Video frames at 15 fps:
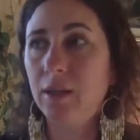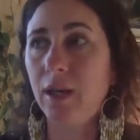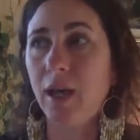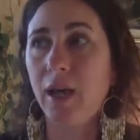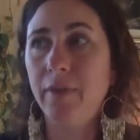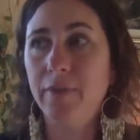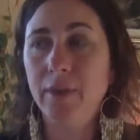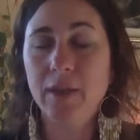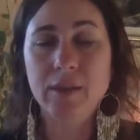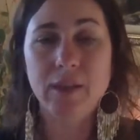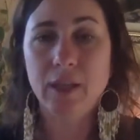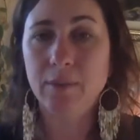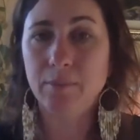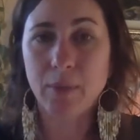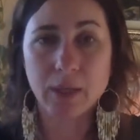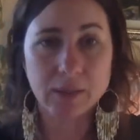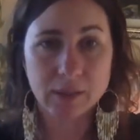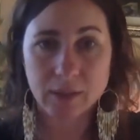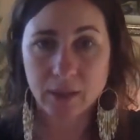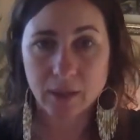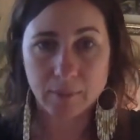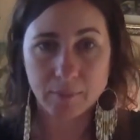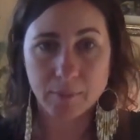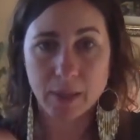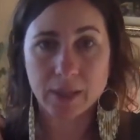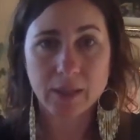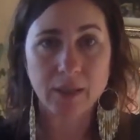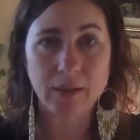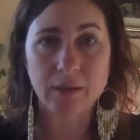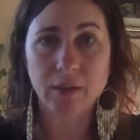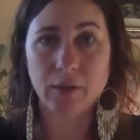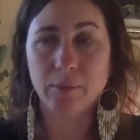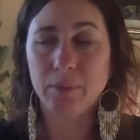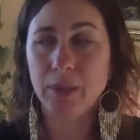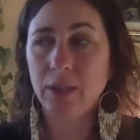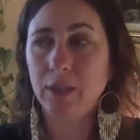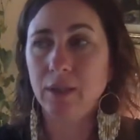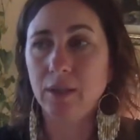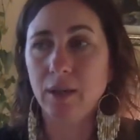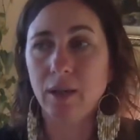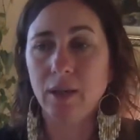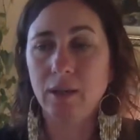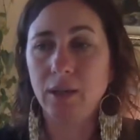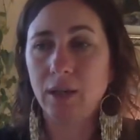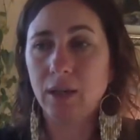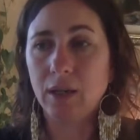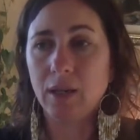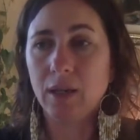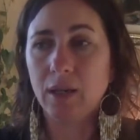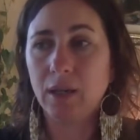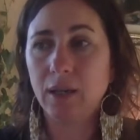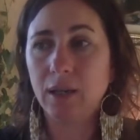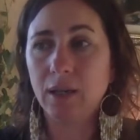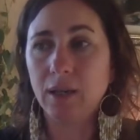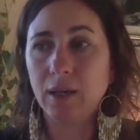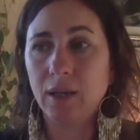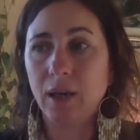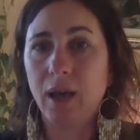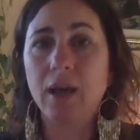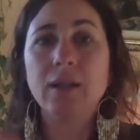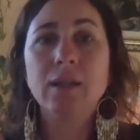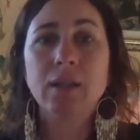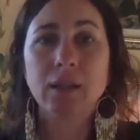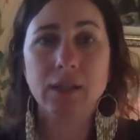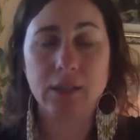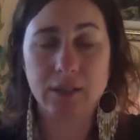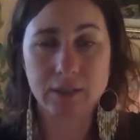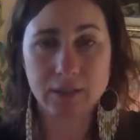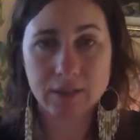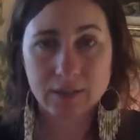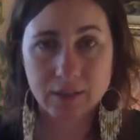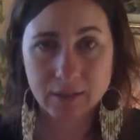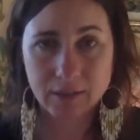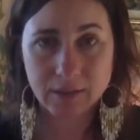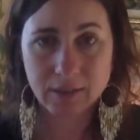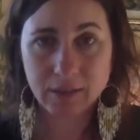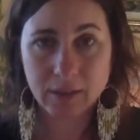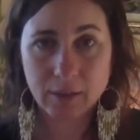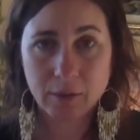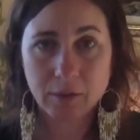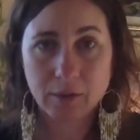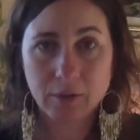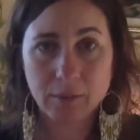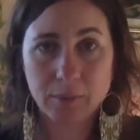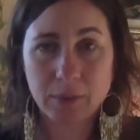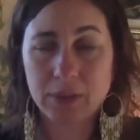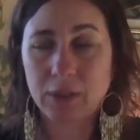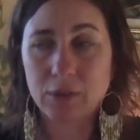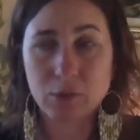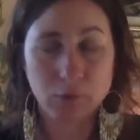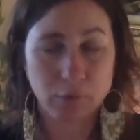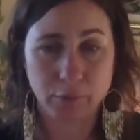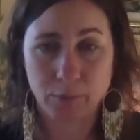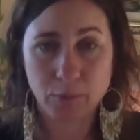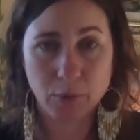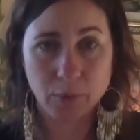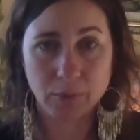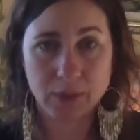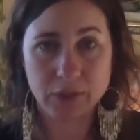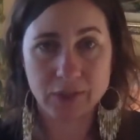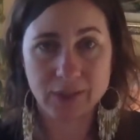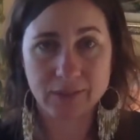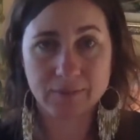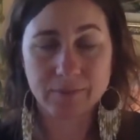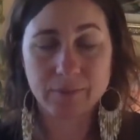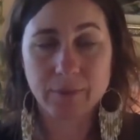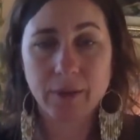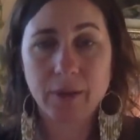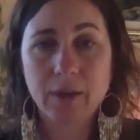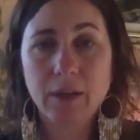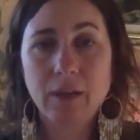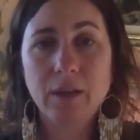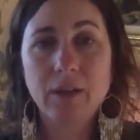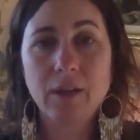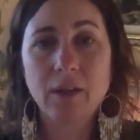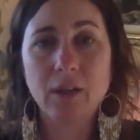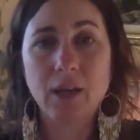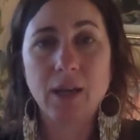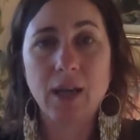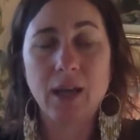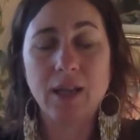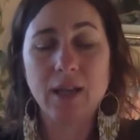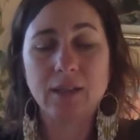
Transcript: and then making there be an endless potential for more reaching. And